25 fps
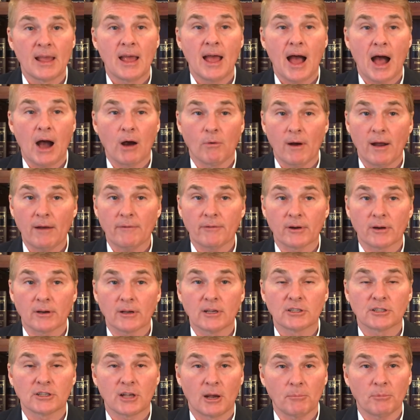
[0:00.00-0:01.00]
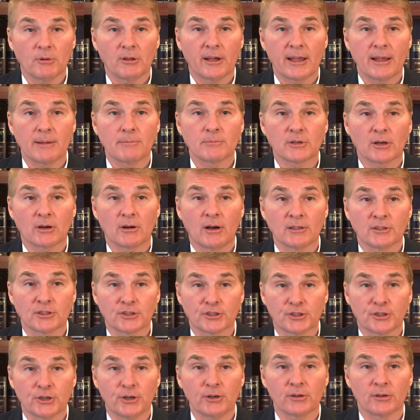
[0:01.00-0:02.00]
However, some claims are
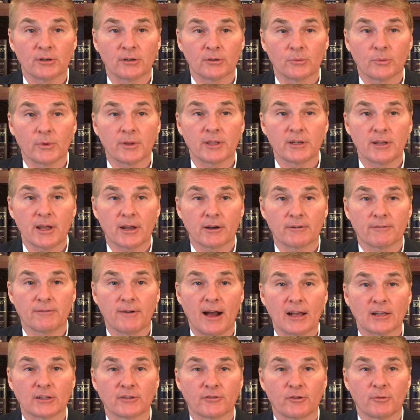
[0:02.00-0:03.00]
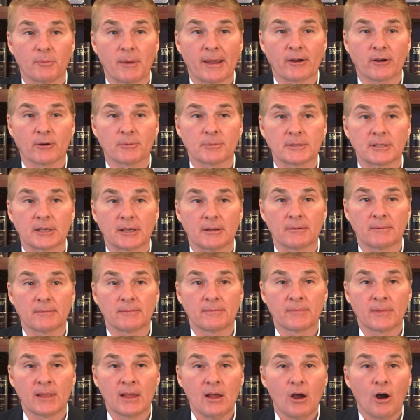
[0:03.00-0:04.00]
uncertain when the debtor files for bankruptcy,
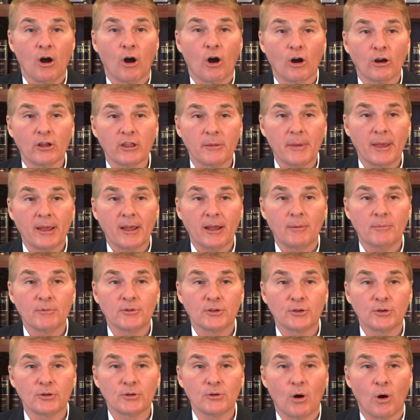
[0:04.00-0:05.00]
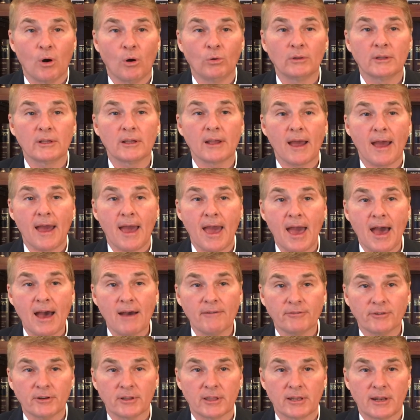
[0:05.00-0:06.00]
or they become due only
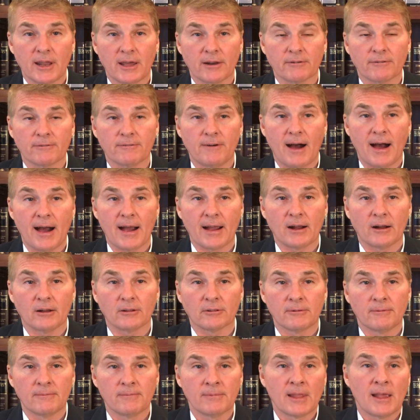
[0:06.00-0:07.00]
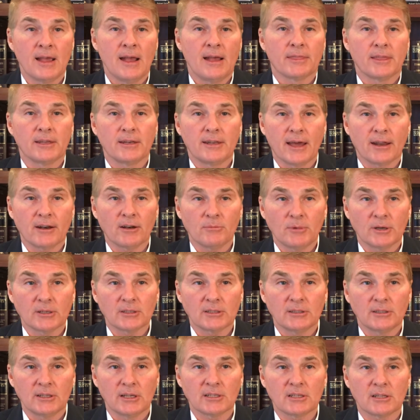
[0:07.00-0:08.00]
after the debtor filed. The debtor
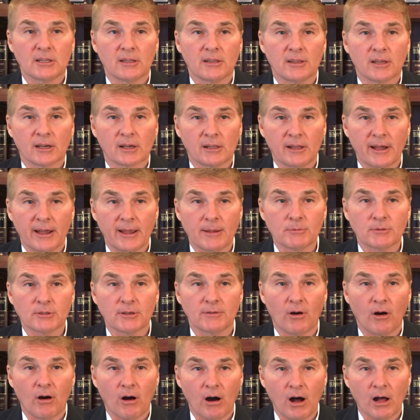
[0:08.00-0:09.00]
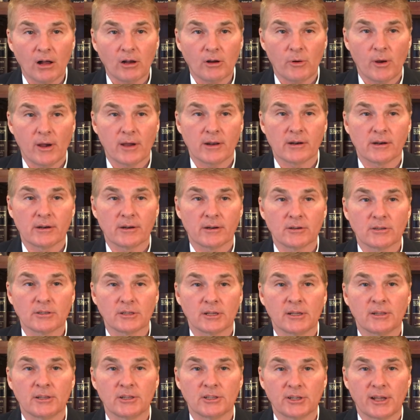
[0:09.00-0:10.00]
must list the claims of all
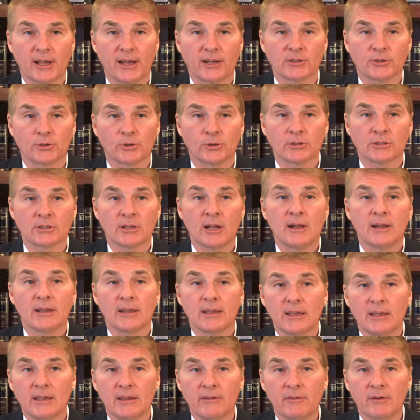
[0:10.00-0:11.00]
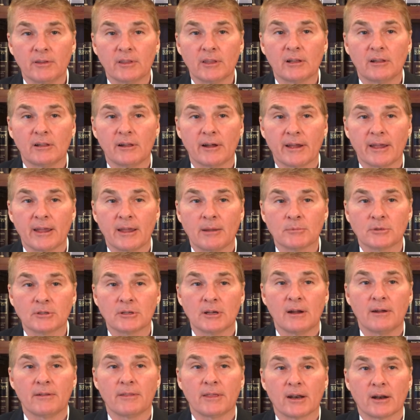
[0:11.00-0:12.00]
creditors in the schedules, even the claims
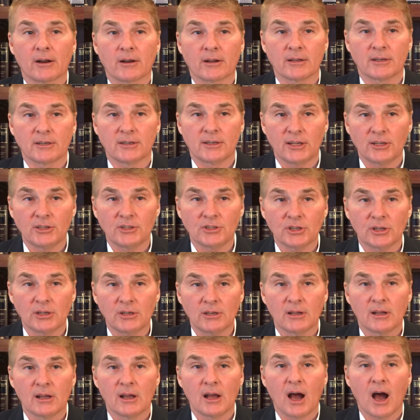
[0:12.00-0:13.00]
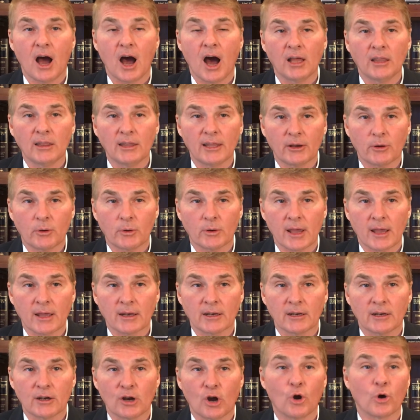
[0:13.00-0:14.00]
that are contingent,
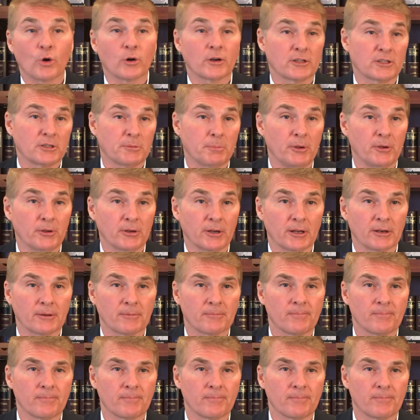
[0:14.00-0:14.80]
unliquidated, or disputed.